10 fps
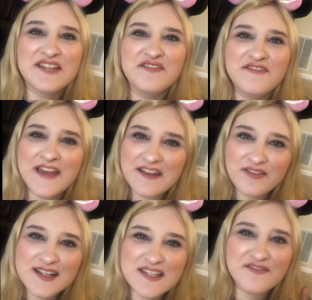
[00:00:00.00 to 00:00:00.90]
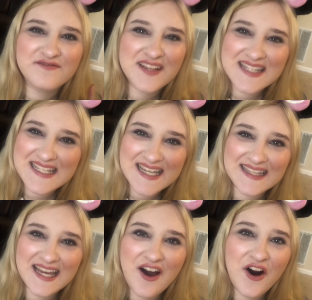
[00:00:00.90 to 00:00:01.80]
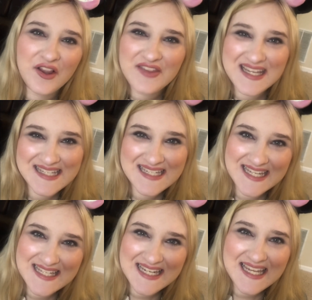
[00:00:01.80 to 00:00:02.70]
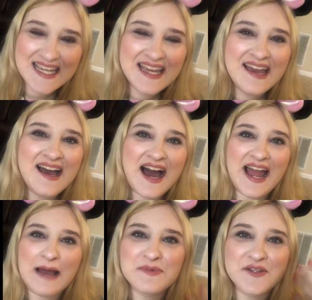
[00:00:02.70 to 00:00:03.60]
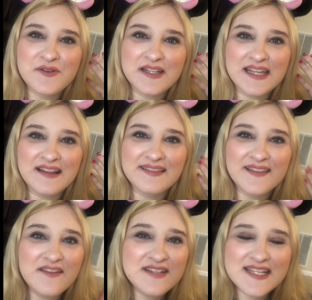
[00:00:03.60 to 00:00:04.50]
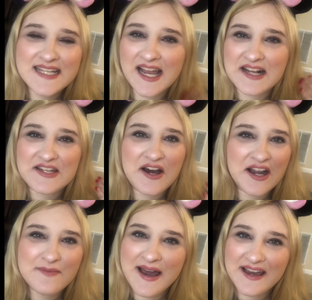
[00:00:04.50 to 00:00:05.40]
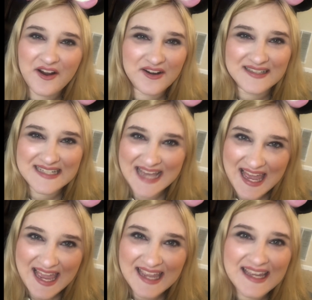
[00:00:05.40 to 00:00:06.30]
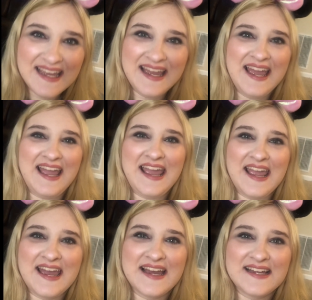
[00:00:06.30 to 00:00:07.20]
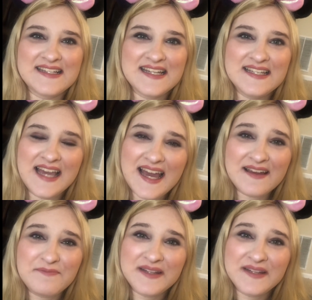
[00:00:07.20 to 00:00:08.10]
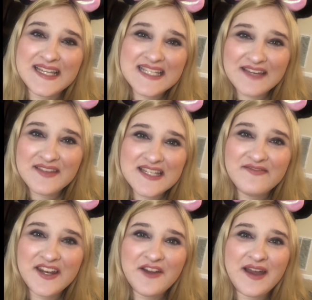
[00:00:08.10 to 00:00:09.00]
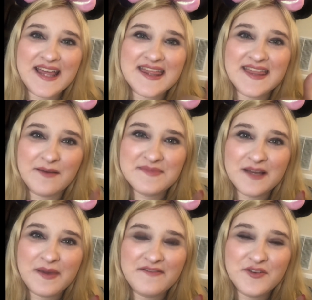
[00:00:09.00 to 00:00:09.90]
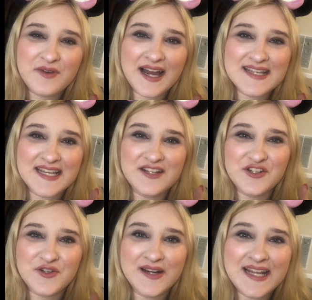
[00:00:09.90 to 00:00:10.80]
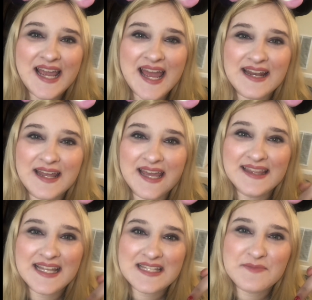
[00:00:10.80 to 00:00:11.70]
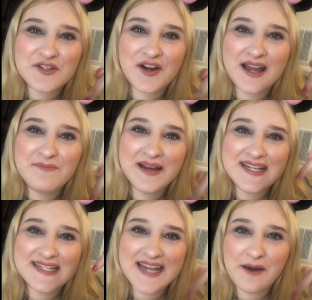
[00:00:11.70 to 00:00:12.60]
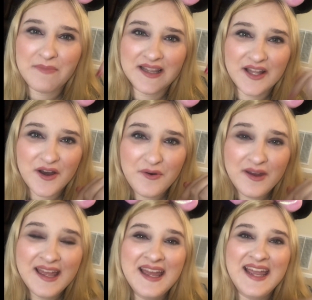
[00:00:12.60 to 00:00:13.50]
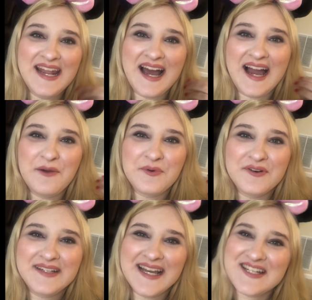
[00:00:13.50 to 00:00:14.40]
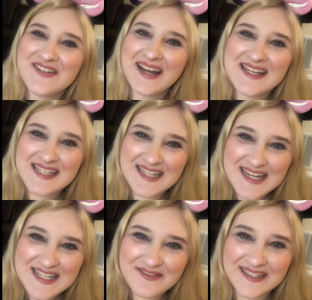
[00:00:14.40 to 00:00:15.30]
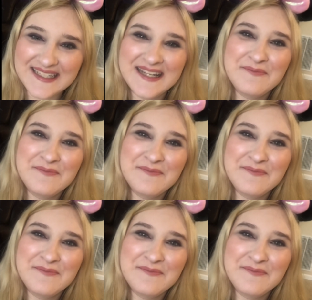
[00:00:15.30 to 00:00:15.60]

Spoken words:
and favorites and fun things like that, all things Disney. I absolutely love Disney. I could talk about it all day. And yeah, please give this video a thumbs up if you guys enjoyed it and hit that subscribe button down below. And I will catch you guys in the next one.